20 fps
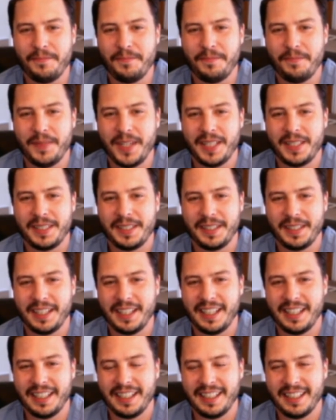until
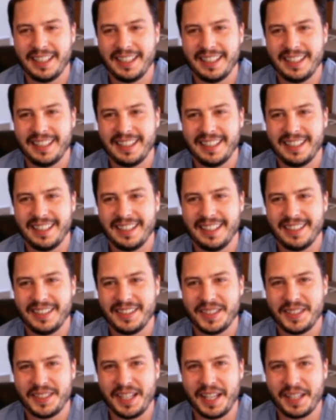I
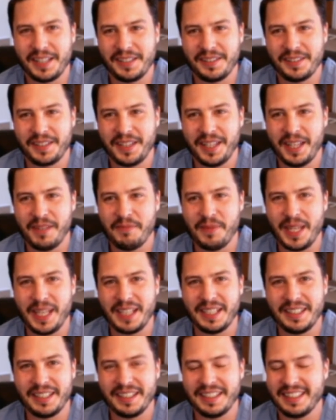was talking to a clanmate,
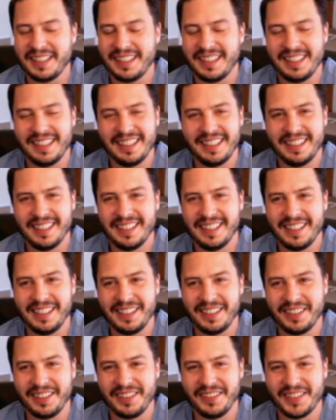and
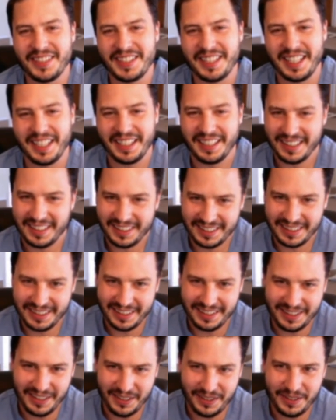he was like,
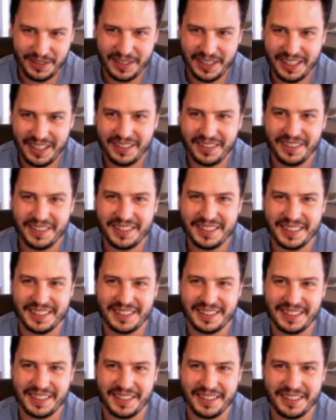"No, you can increase it."
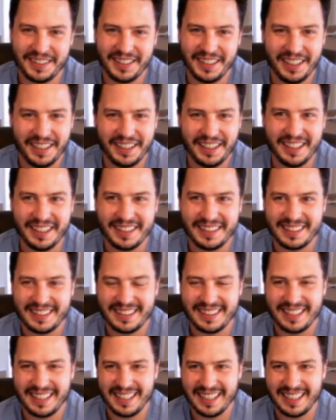So there it is.